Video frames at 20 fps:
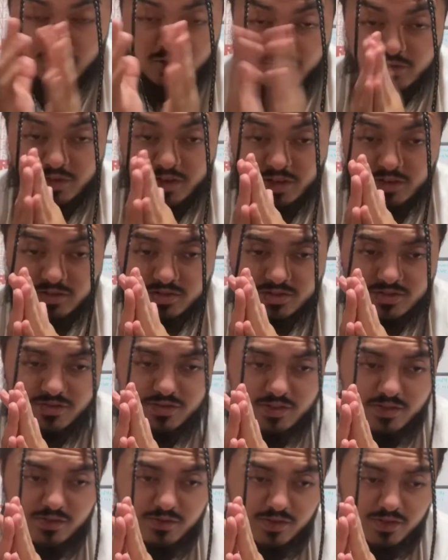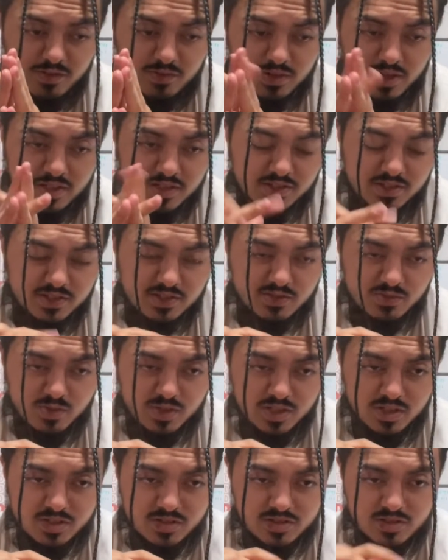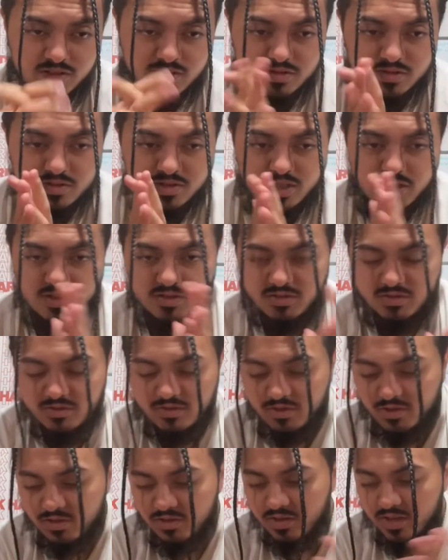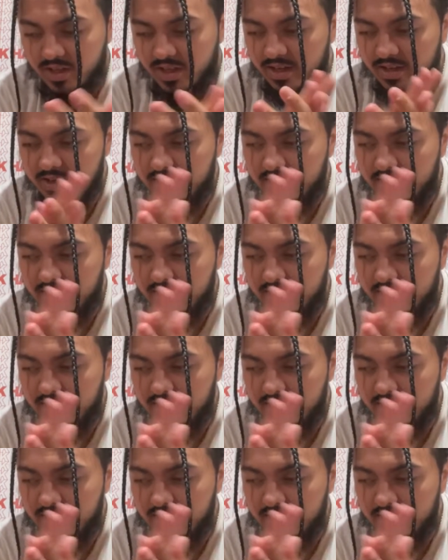videos to film for you guys this week, so stay tuned for all that.